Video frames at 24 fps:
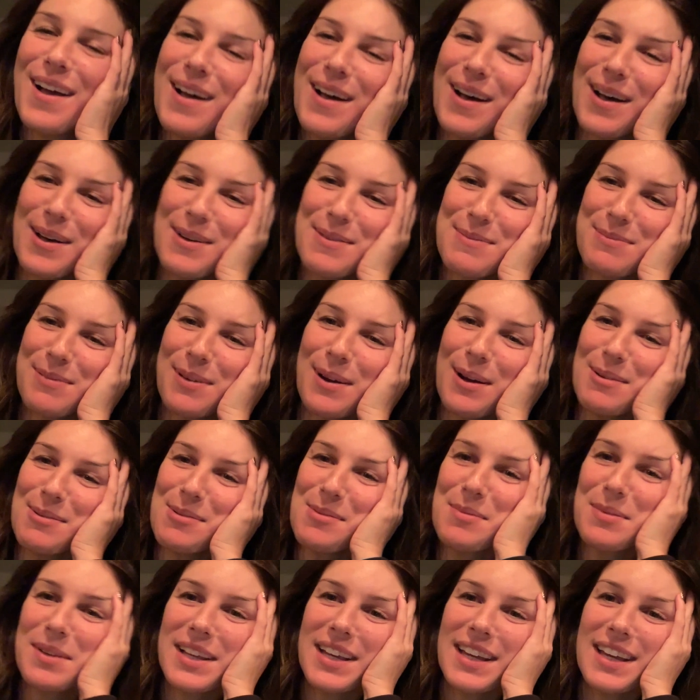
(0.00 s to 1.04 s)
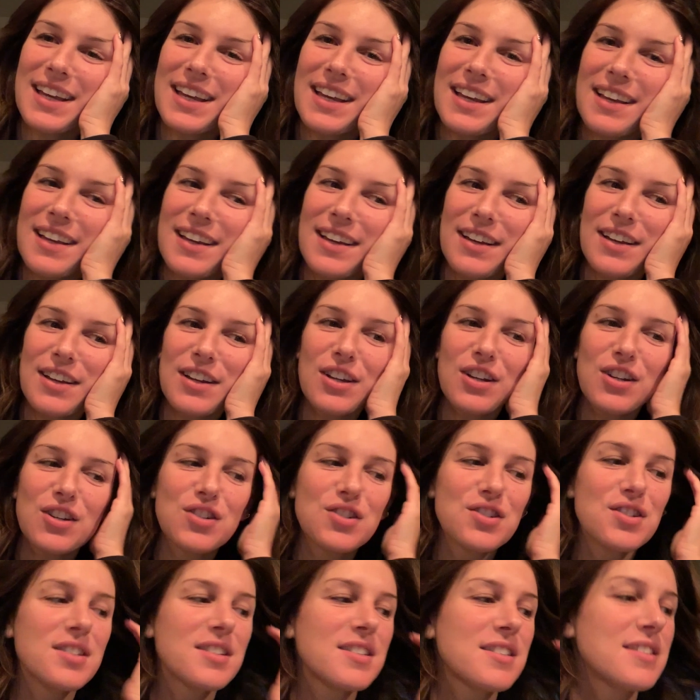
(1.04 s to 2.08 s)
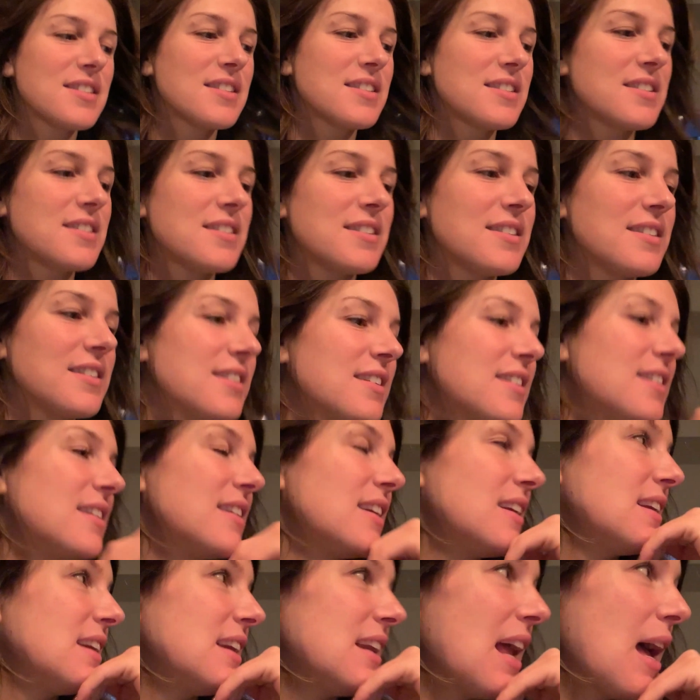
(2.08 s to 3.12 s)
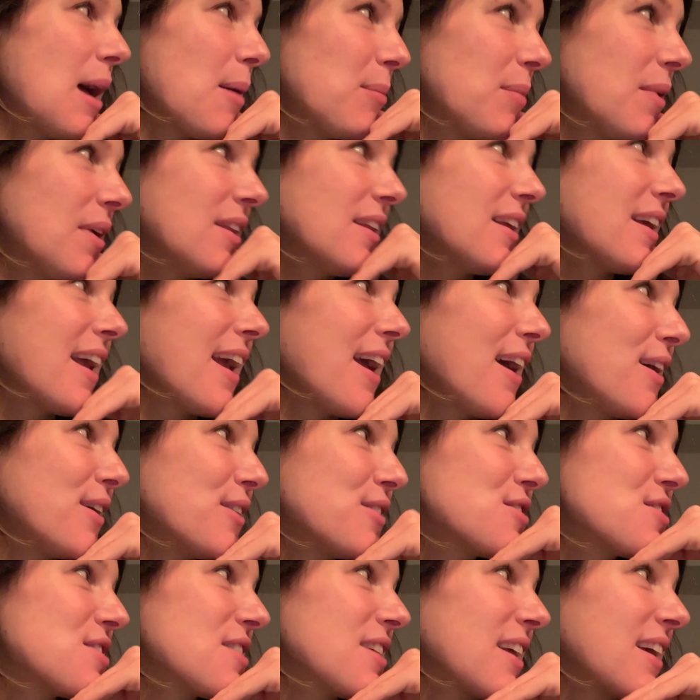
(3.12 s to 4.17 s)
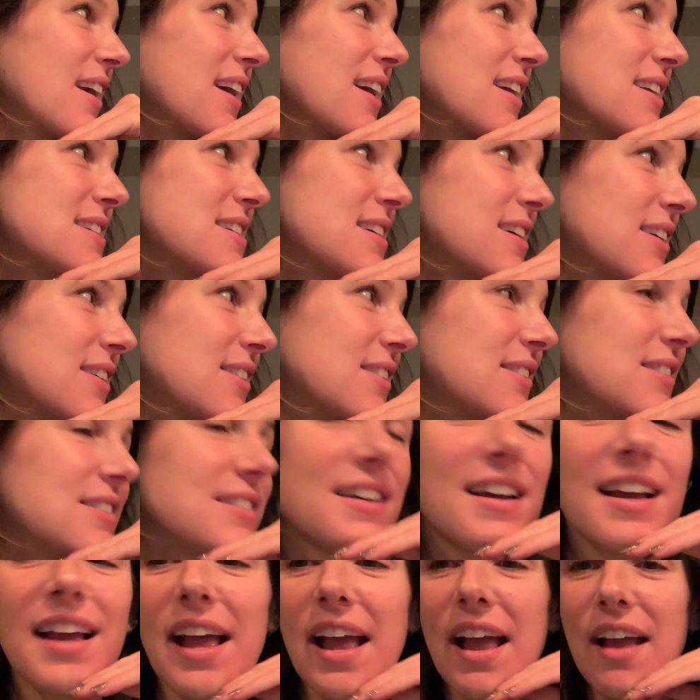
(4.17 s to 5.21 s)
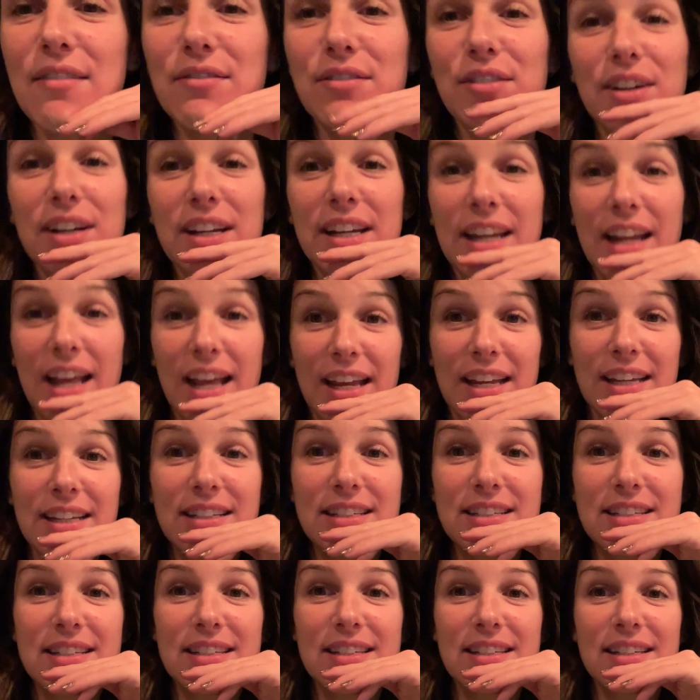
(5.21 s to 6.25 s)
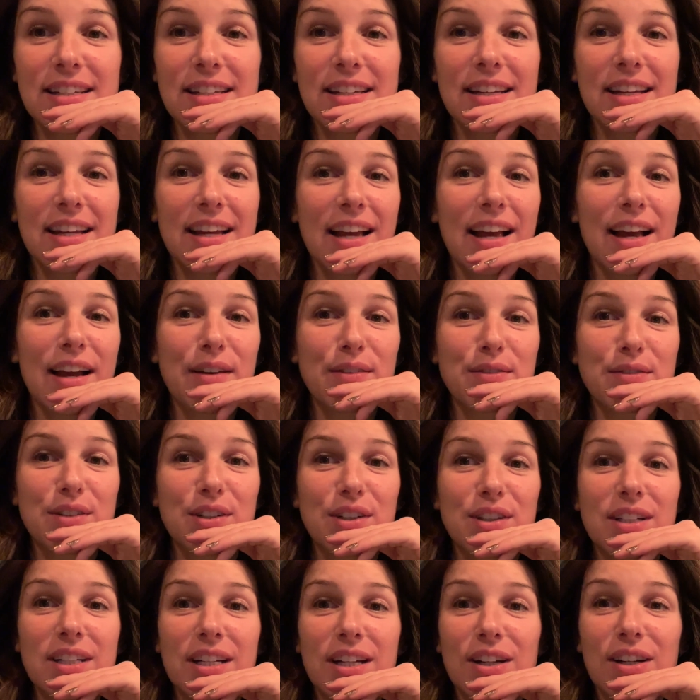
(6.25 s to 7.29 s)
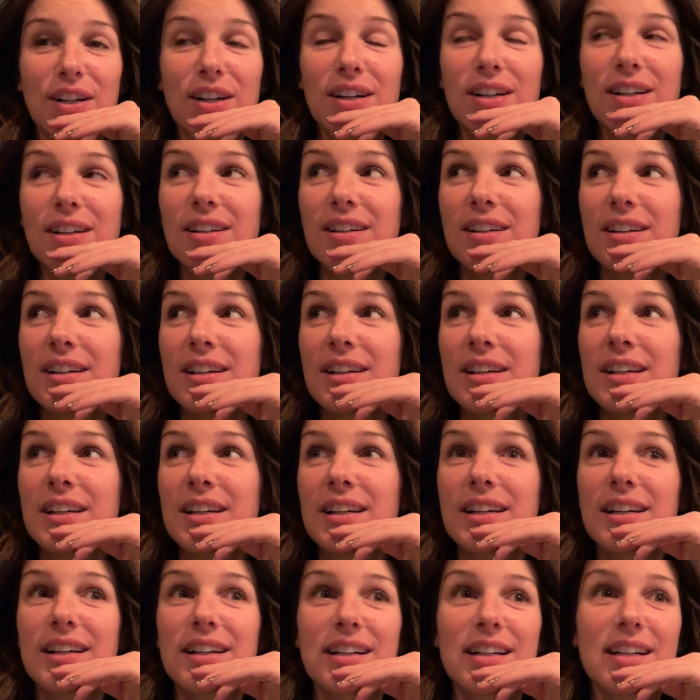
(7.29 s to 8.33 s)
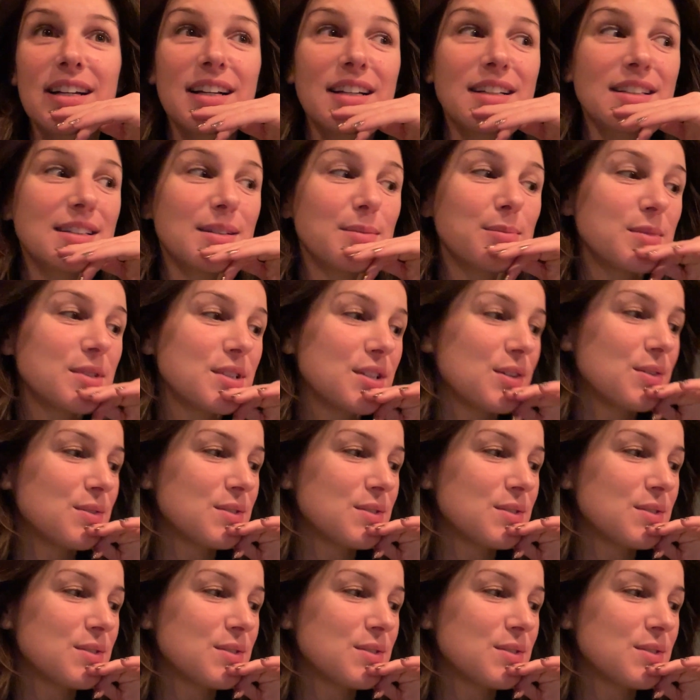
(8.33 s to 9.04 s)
I'll probably just nap on the couch like I do every night after dinner because I'm so